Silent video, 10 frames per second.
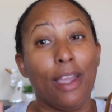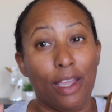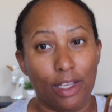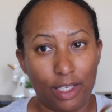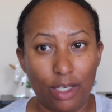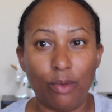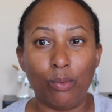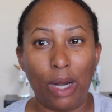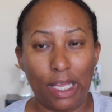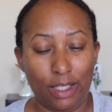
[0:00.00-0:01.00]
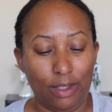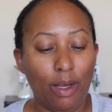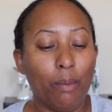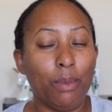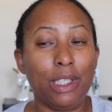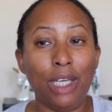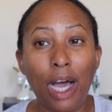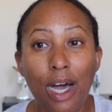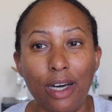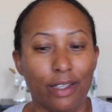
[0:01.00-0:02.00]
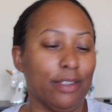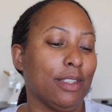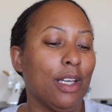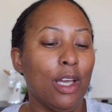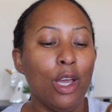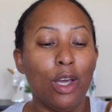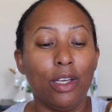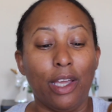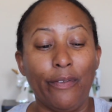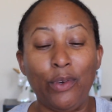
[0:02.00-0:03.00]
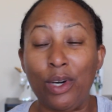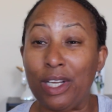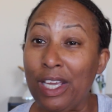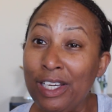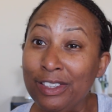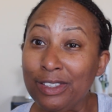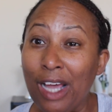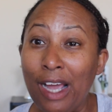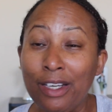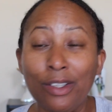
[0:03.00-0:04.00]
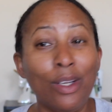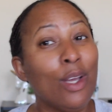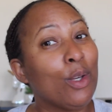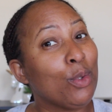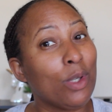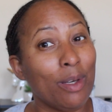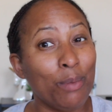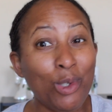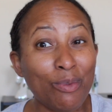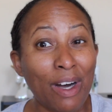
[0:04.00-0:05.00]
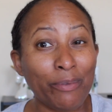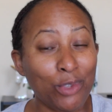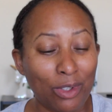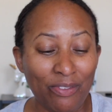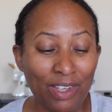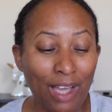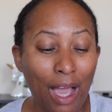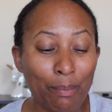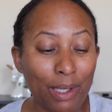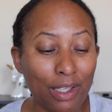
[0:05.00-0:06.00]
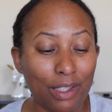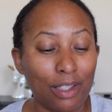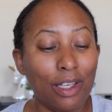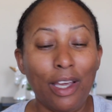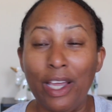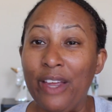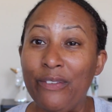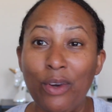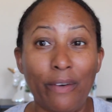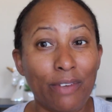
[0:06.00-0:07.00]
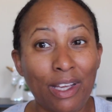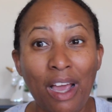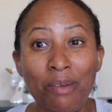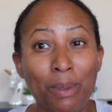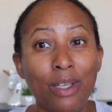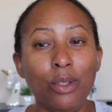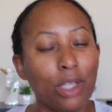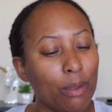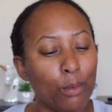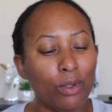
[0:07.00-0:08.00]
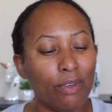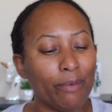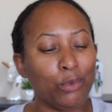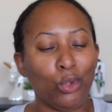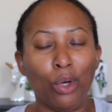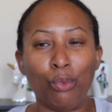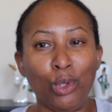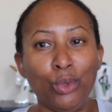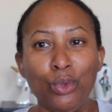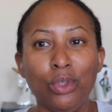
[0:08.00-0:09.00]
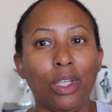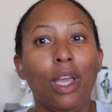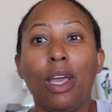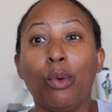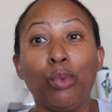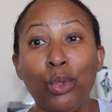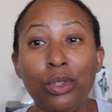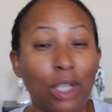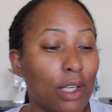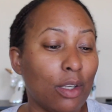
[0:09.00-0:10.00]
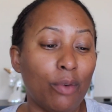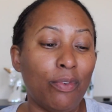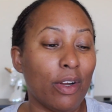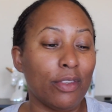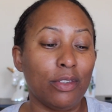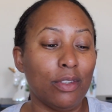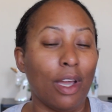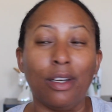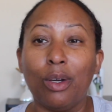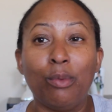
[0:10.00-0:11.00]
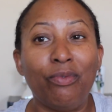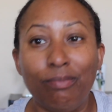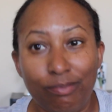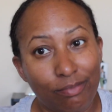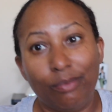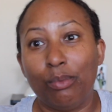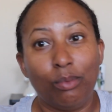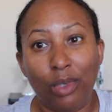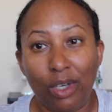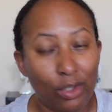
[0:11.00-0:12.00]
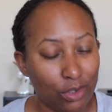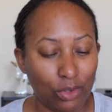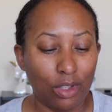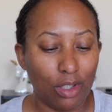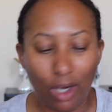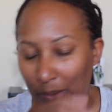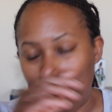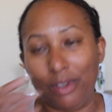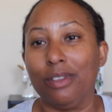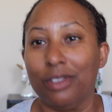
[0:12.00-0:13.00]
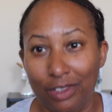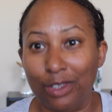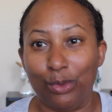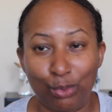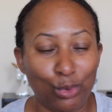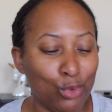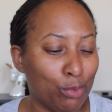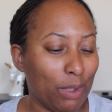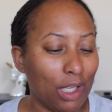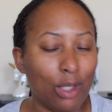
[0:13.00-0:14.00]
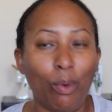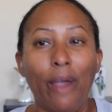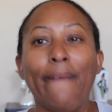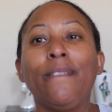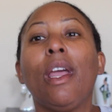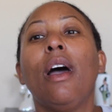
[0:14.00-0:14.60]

and get ready, because if you're an Insider, you can move up to a VIB. If you're a VIB, you can move up to a Rouge. Rouge ain't nowhere else you could go but just Rouge. But anyway,